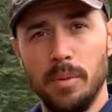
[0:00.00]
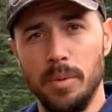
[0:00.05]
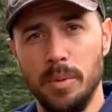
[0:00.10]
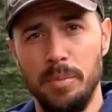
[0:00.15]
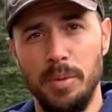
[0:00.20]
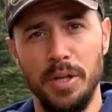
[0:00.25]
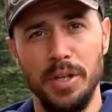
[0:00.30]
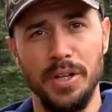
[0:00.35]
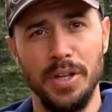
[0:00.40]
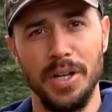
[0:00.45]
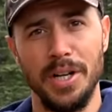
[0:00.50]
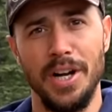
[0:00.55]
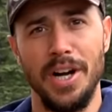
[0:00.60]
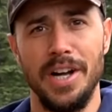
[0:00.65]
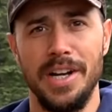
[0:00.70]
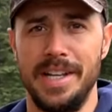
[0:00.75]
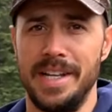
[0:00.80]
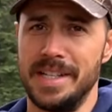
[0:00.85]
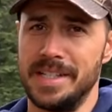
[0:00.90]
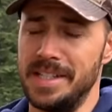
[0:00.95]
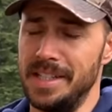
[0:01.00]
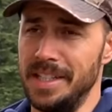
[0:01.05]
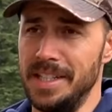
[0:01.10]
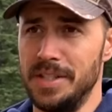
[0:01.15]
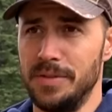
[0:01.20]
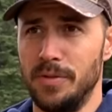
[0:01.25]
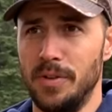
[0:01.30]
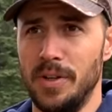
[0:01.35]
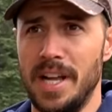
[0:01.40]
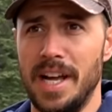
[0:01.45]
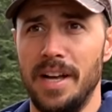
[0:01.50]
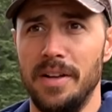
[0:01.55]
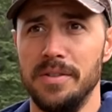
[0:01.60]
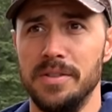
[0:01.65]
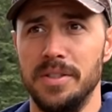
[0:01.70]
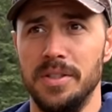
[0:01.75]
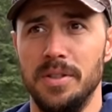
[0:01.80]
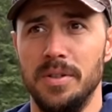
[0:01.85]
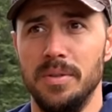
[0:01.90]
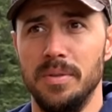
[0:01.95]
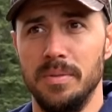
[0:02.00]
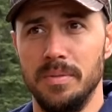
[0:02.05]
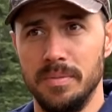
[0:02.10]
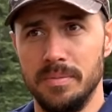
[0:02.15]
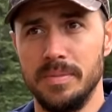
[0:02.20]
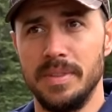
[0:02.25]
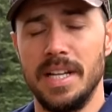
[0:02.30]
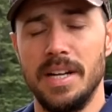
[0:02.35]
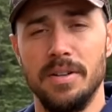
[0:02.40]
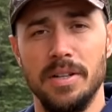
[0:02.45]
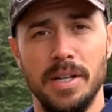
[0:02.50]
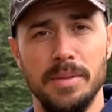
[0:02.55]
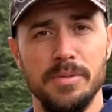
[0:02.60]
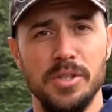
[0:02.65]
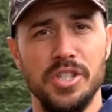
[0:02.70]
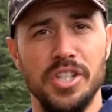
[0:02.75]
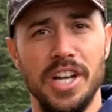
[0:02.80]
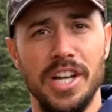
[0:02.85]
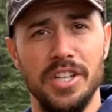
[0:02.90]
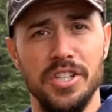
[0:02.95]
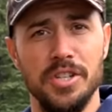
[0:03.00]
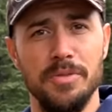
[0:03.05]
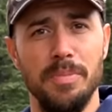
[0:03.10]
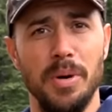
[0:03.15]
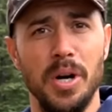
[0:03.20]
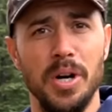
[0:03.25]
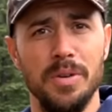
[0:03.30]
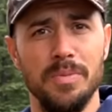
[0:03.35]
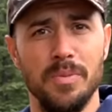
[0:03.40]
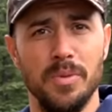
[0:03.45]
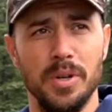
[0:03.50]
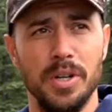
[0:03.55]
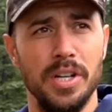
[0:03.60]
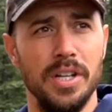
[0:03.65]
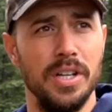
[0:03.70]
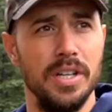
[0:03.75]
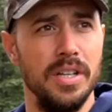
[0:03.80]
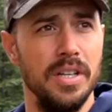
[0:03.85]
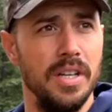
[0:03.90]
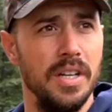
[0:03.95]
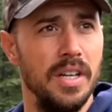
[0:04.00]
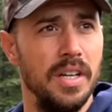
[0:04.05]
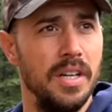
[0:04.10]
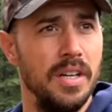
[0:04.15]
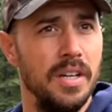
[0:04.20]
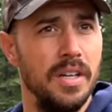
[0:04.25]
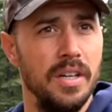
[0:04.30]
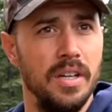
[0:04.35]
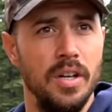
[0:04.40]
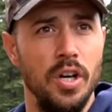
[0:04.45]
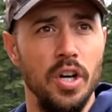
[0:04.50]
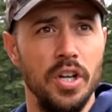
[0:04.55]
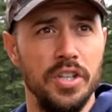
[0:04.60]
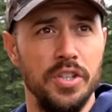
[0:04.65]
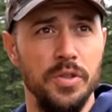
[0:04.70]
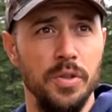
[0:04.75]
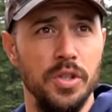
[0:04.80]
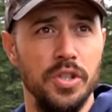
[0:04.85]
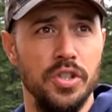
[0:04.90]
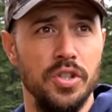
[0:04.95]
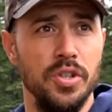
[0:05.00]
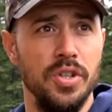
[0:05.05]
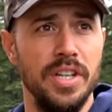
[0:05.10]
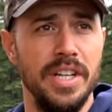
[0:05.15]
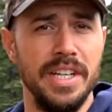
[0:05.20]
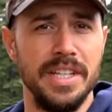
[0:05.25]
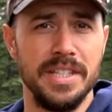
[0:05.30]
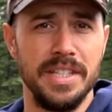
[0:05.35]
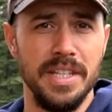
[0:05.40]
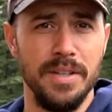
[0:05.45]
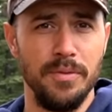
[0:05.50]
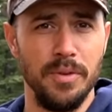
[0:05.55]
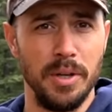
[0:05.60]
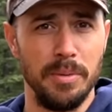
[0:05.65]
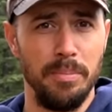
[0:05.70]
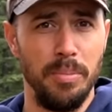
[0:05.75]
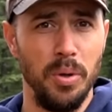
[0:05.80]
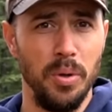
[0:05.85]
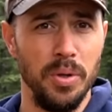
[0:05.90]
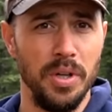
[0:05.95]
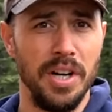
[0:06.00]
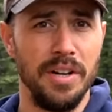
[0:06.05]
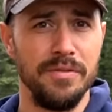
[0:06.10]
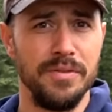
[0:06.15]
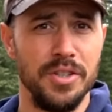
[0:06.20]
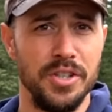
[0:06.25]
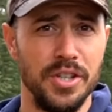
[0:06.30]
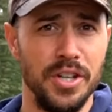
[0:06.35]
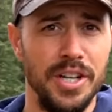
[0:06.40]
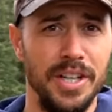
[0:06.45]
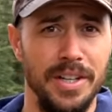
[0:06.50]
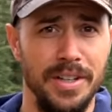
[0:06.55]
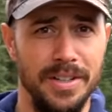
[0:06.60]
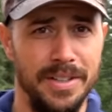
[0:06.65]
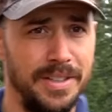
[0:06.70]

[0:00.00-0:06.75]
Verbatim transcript: where we're putting our Conex, at least for now. So now comes the challenging part. We're gonna hook it to a tree and see if we can pull it off the trailer.